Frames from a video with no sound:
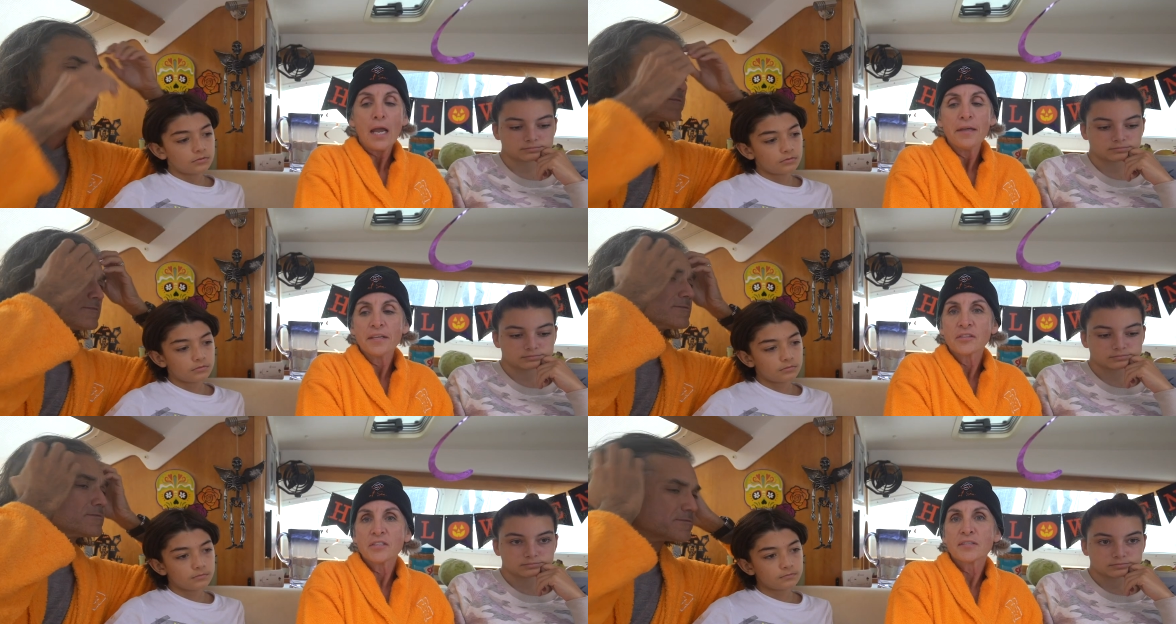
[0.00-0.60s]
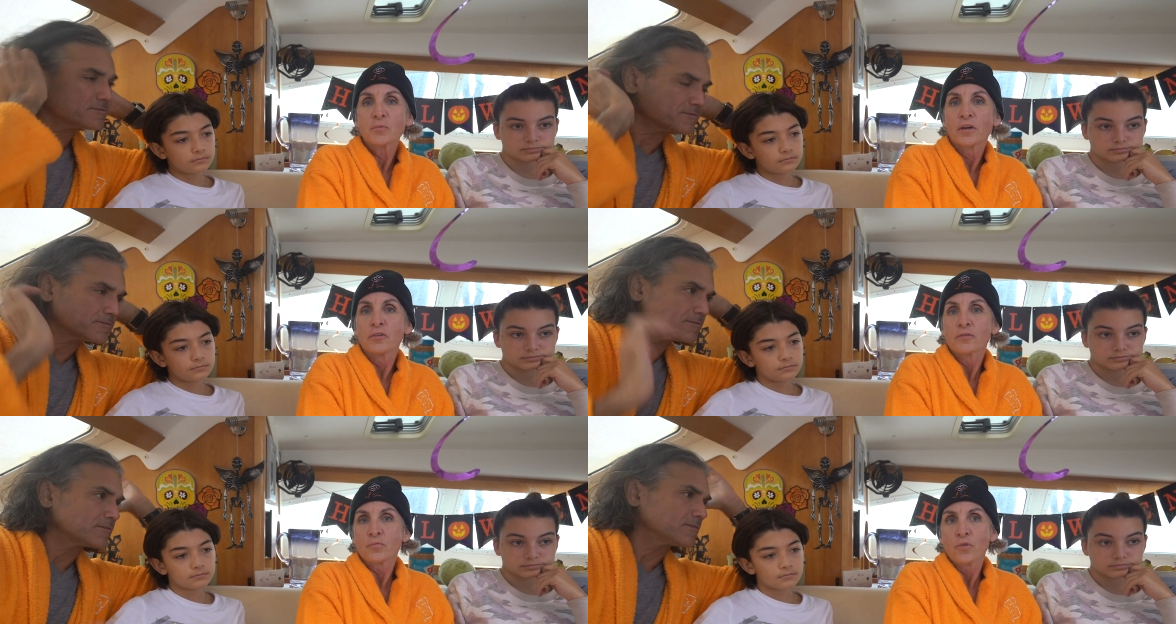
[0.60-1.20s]
Speaker 1: of highs and the
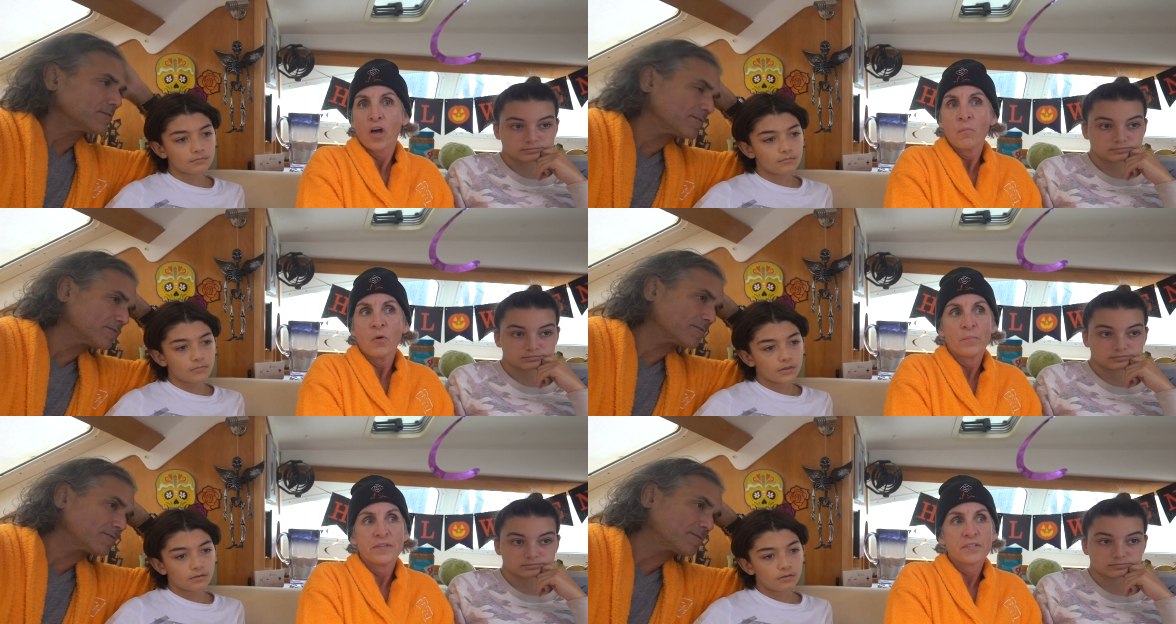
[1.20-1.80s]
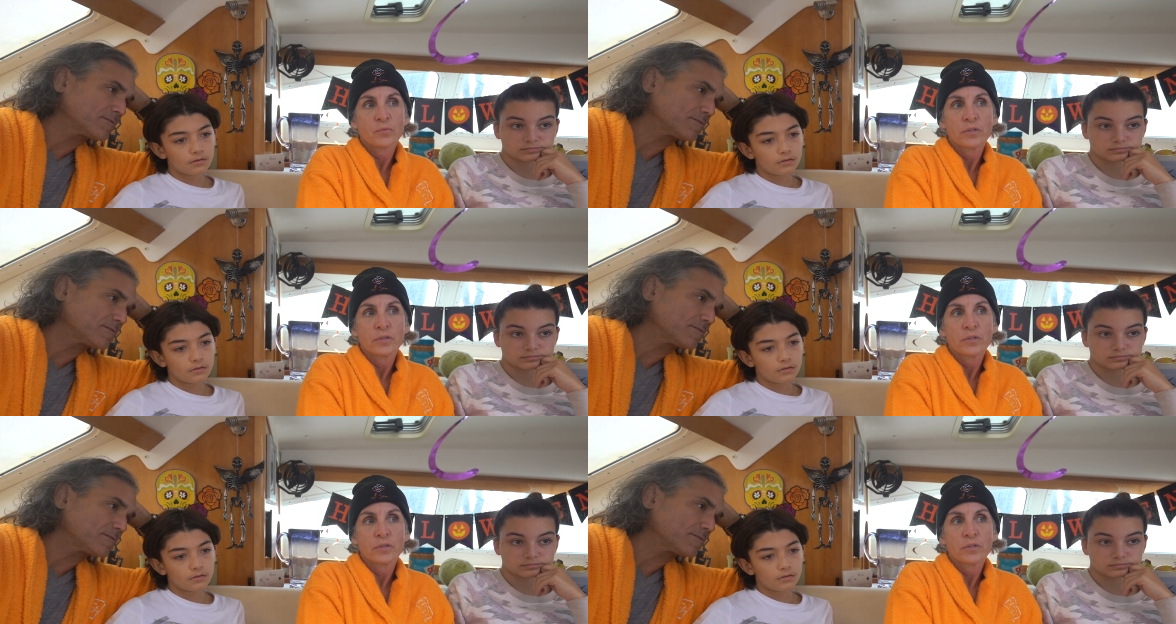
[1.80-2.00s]
lowest of lows.